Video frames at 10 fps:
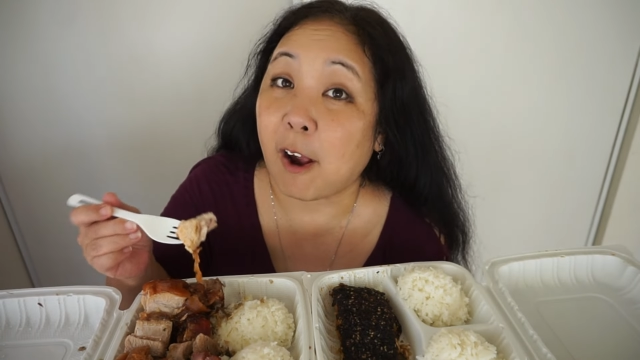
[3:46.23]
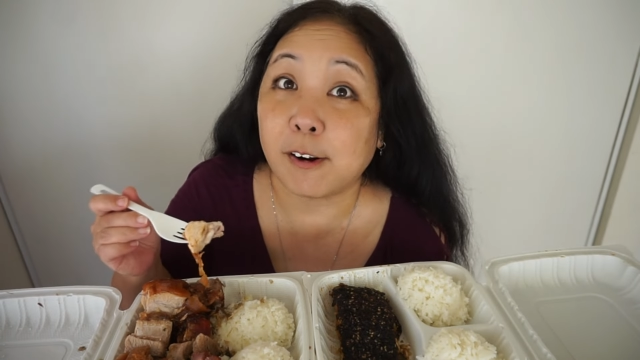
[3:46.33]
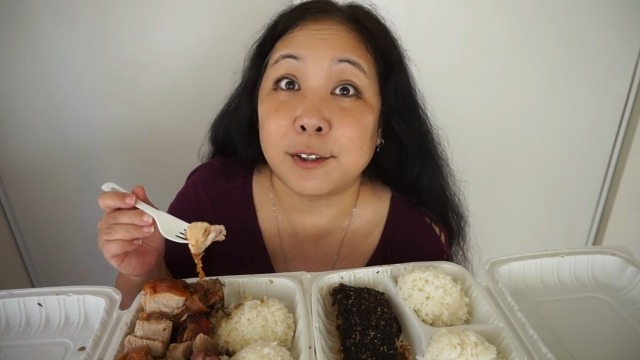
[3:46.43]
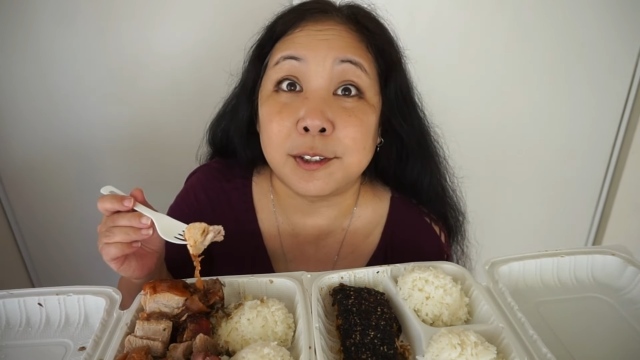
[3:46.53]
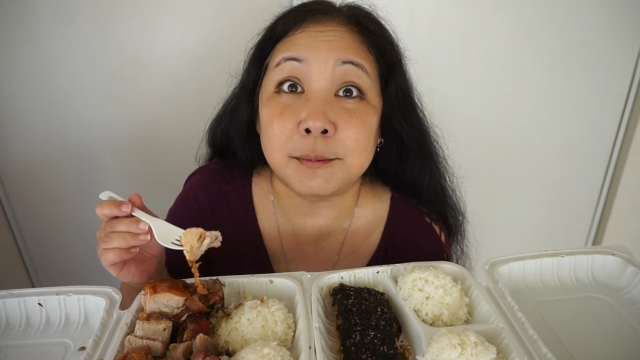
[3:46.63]

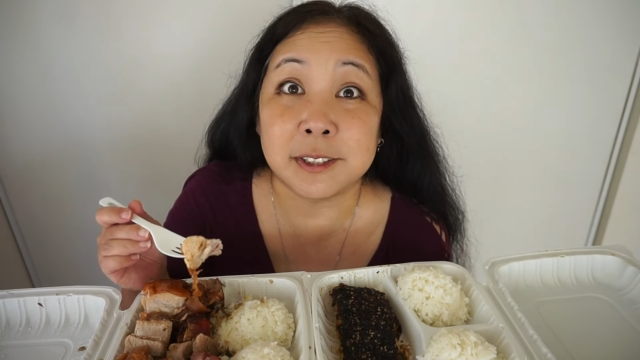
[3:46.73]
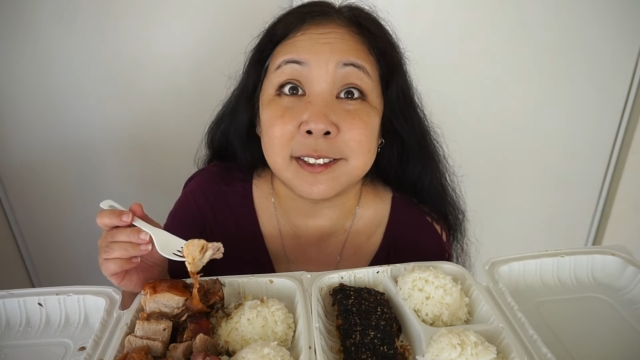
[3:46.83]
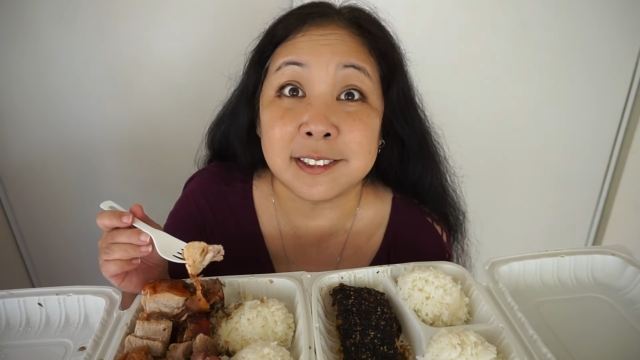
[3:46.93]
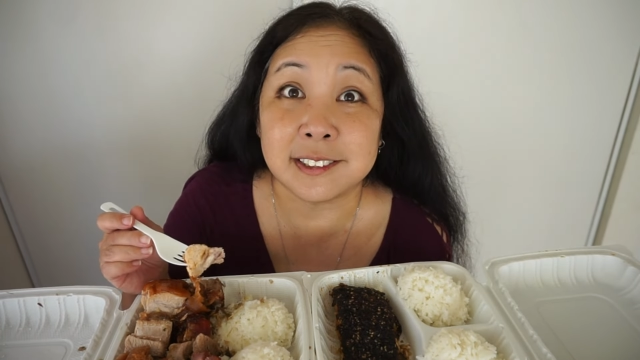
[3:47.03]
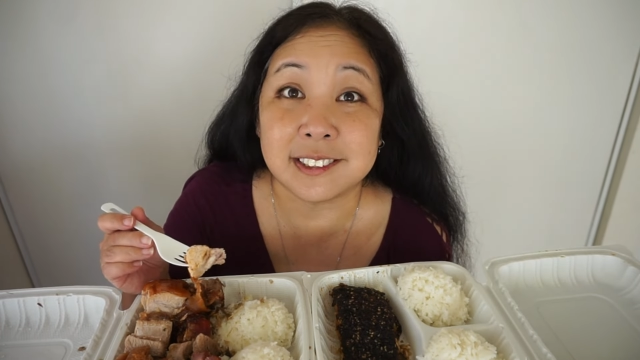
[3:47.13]
Oh my
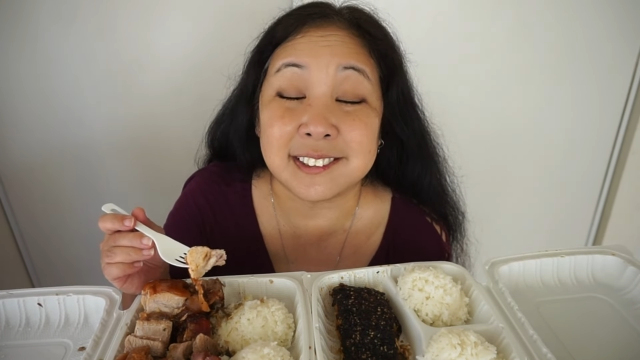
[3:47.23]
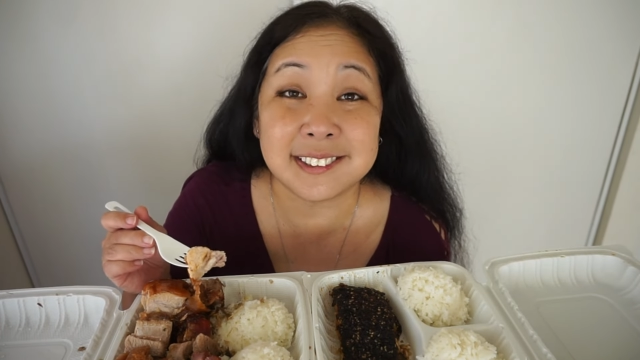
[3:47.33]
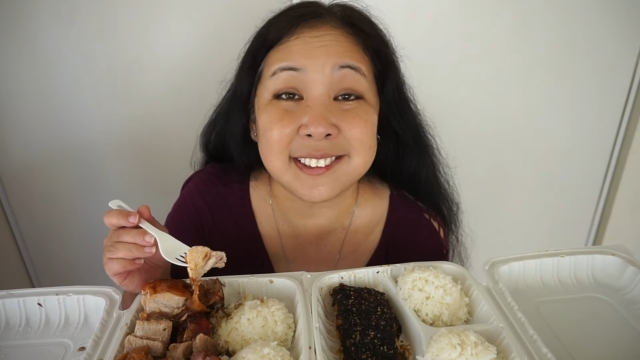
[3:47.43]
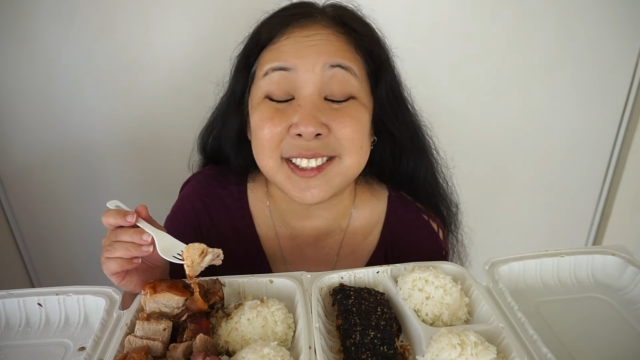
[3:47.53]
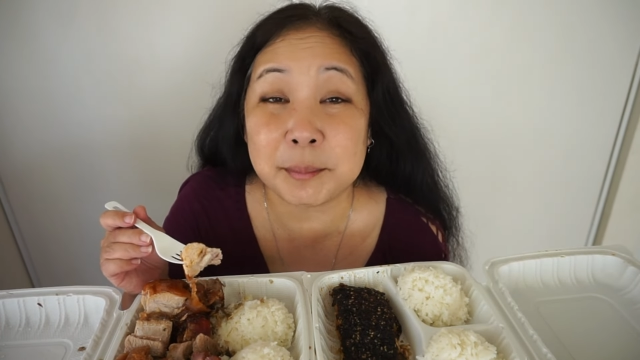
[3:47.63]
goodness, this
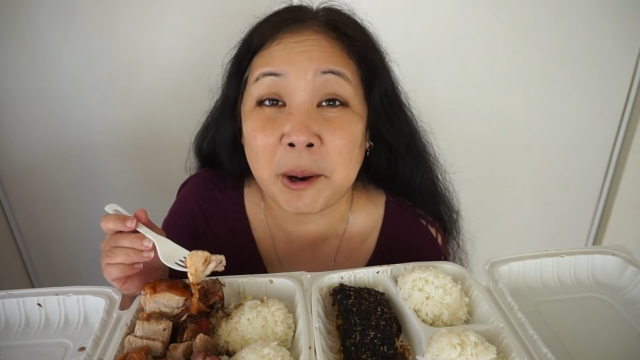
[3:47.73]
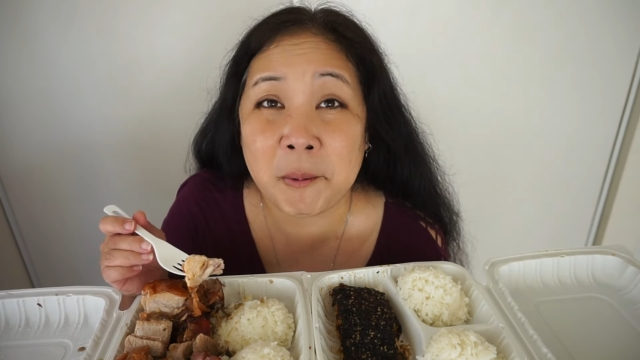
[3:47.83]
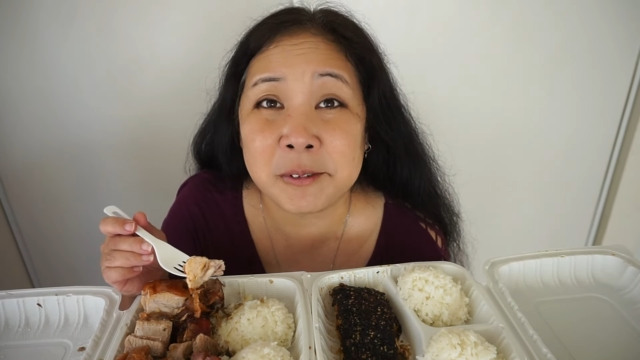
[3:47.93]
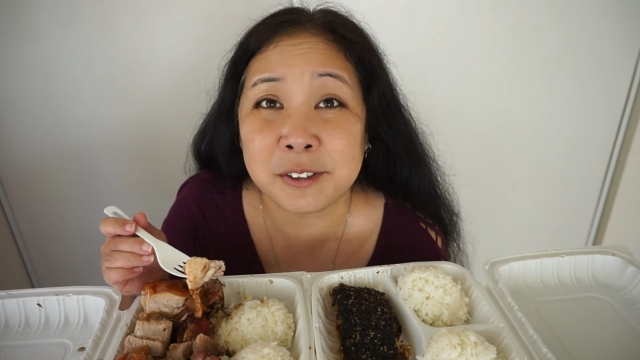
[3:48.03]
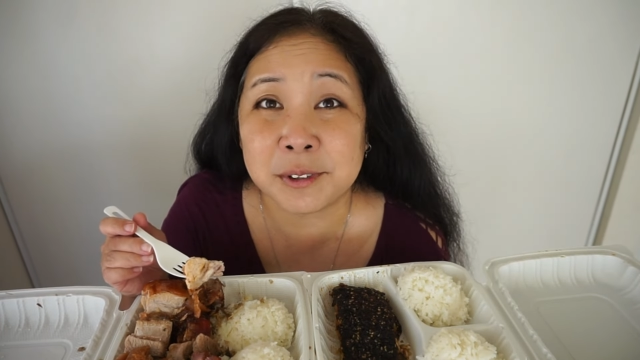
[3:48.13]
is like
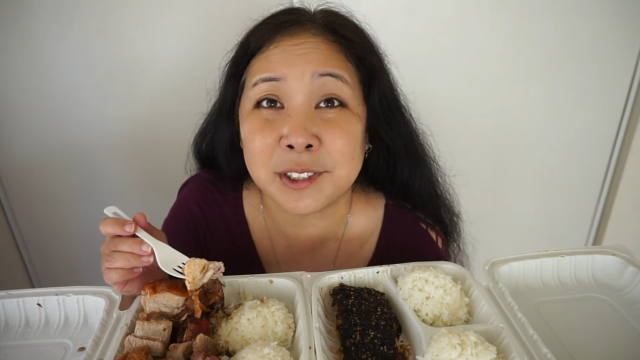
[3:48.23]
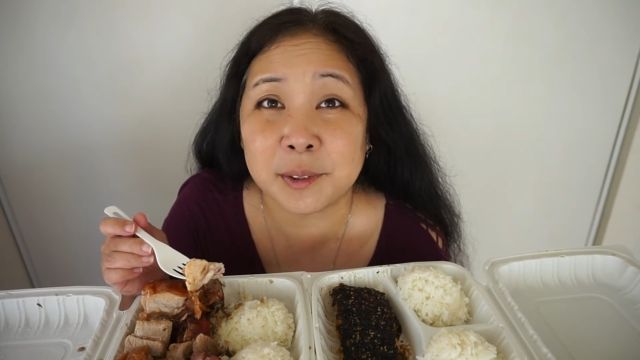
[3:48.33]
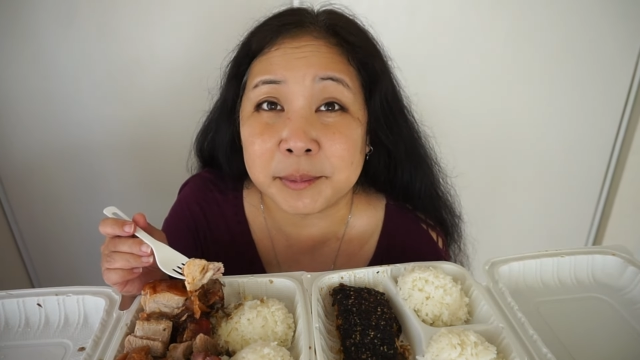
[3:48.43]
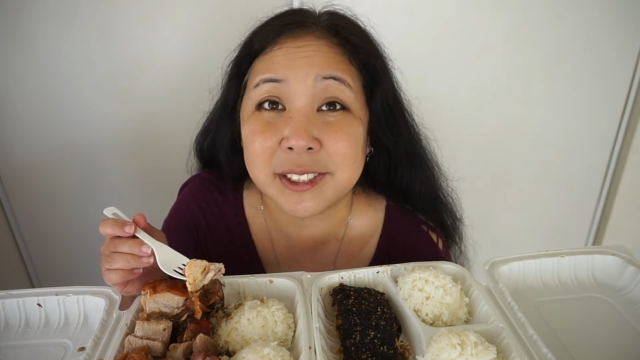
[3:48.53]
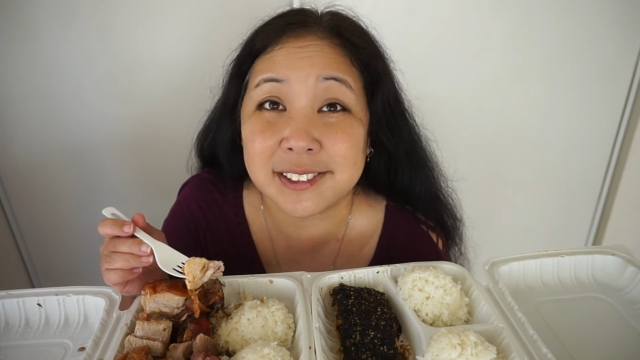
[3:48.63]
probably one of
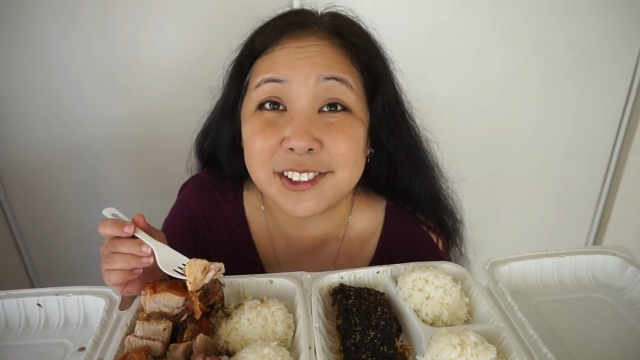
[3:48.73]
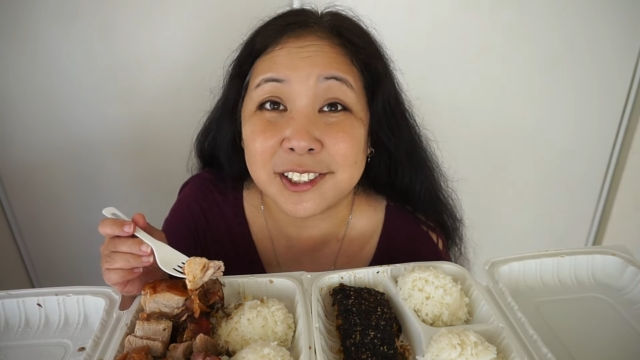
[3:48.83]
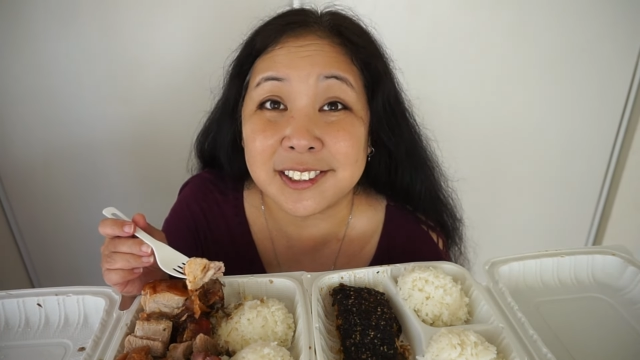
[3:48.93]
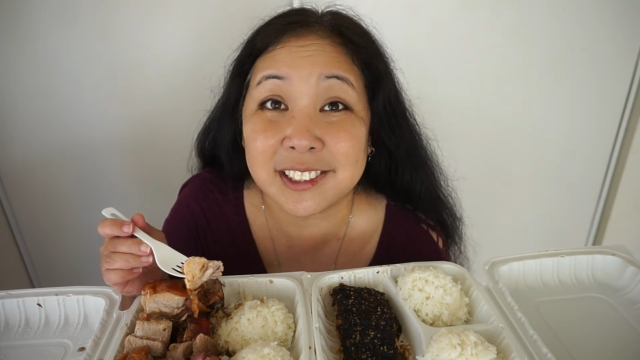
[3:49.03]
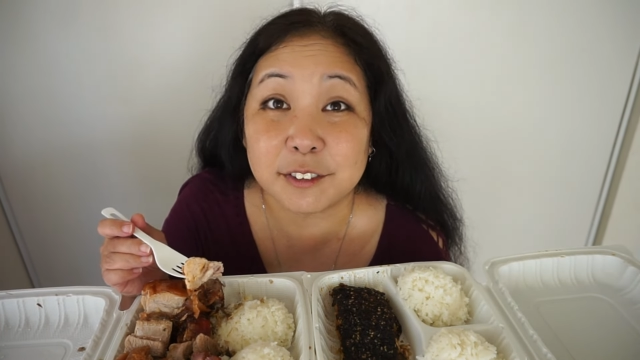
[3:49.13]
the best
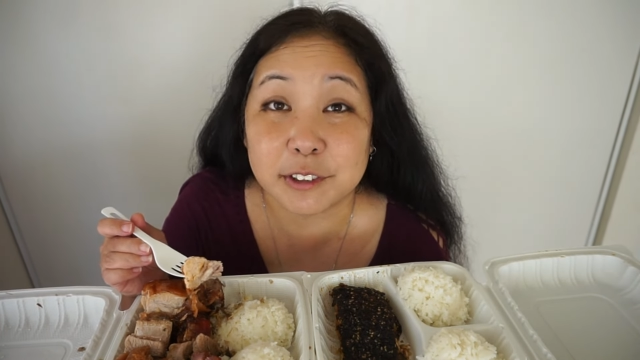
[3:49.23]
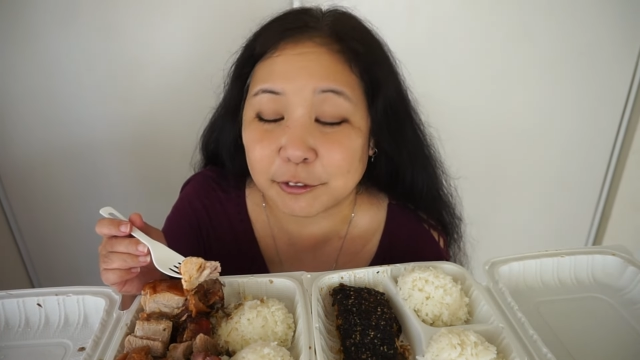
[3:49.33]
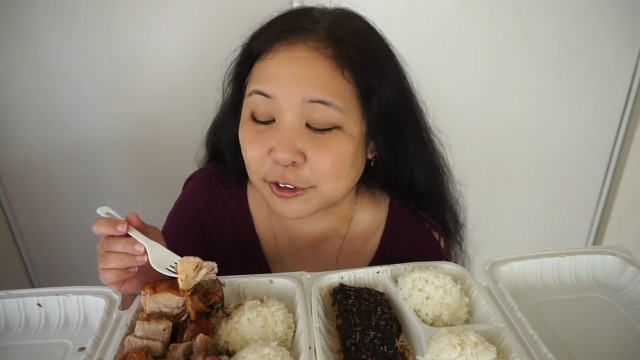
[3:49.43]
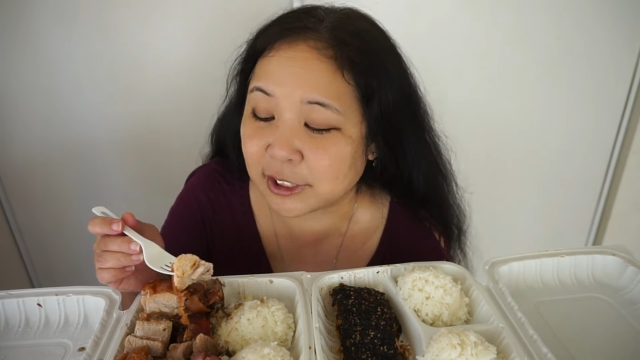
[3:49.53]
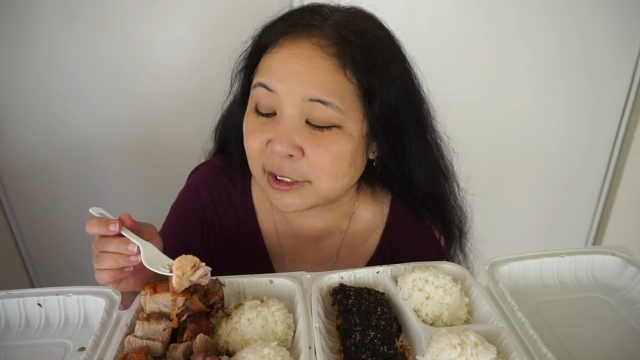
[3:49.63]
lechon that I've
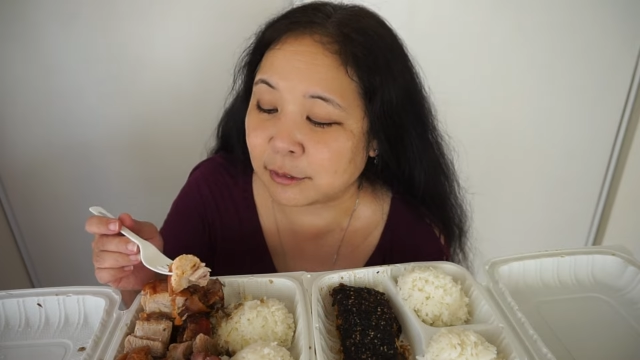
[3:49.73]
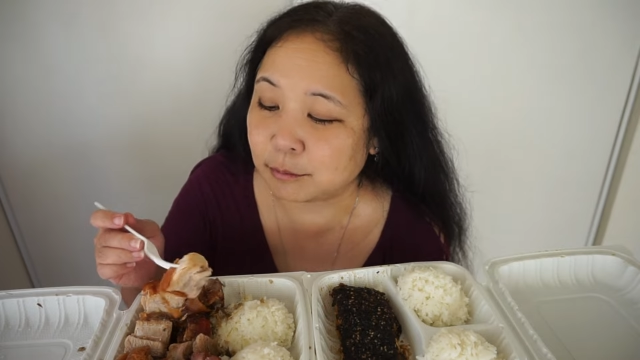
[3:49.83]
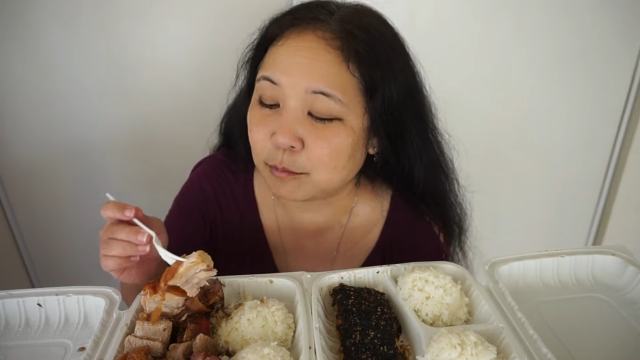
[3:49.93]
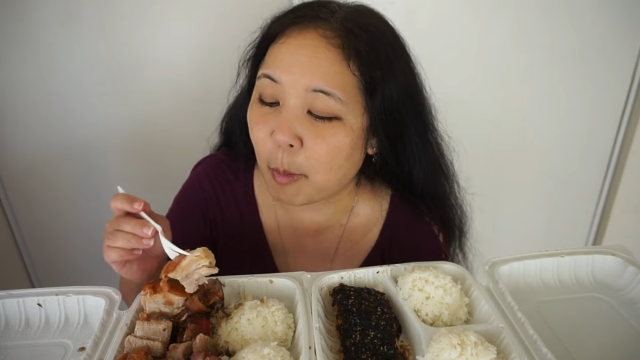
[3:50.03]
ever eaten.